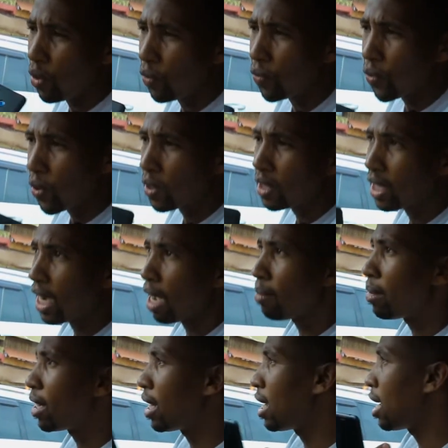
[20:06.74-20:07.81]
your front
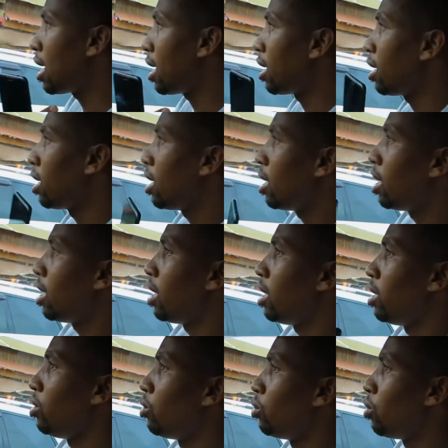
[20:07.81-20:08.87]
camera,
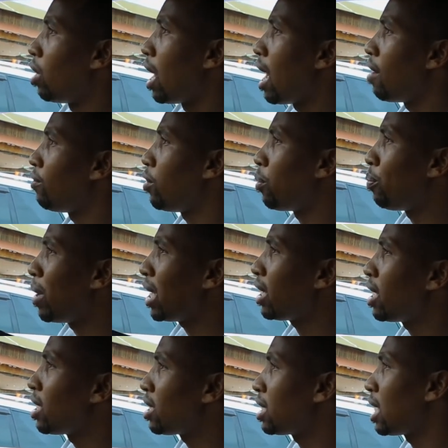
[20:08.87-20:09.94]
you have your
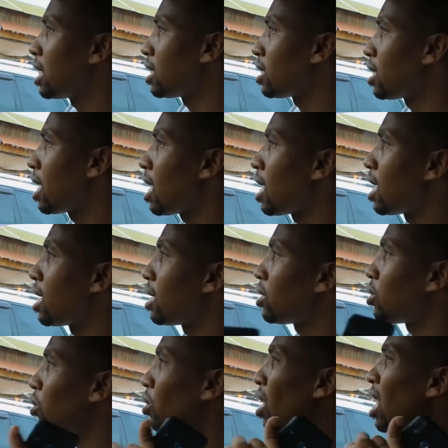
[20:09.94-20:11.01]
parking
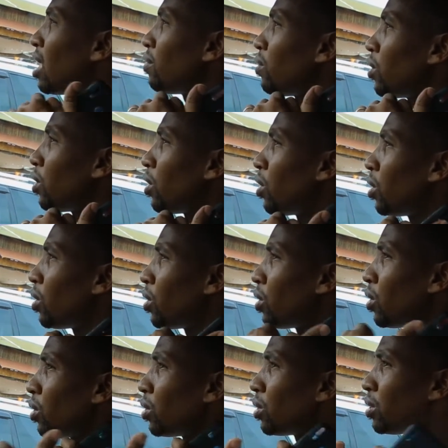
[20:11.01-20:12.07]
sensors, you have
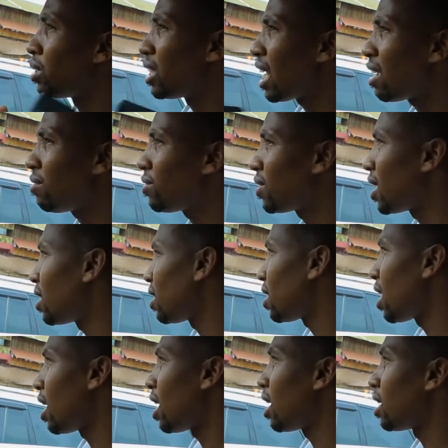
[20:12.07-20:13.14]
your drive
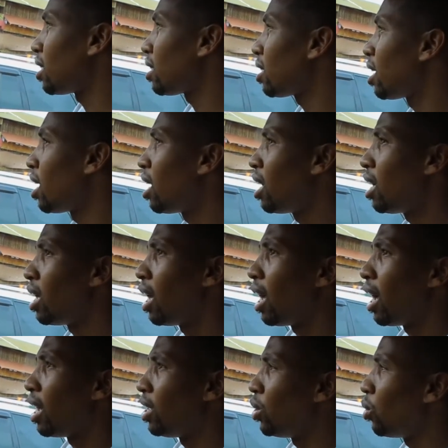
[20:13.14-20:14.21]
sensors,
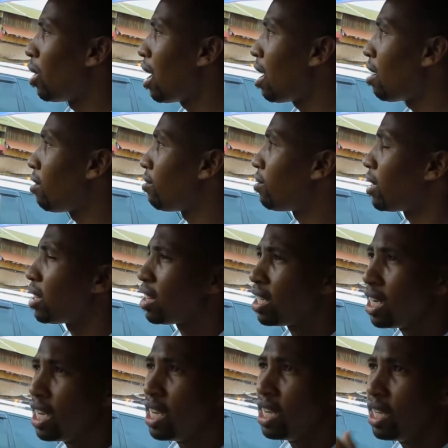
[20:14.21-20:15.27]
you have the
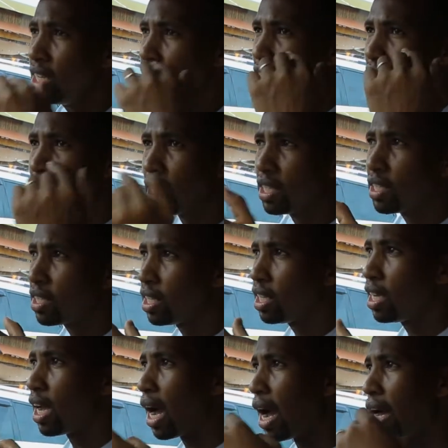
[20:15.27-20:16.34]
360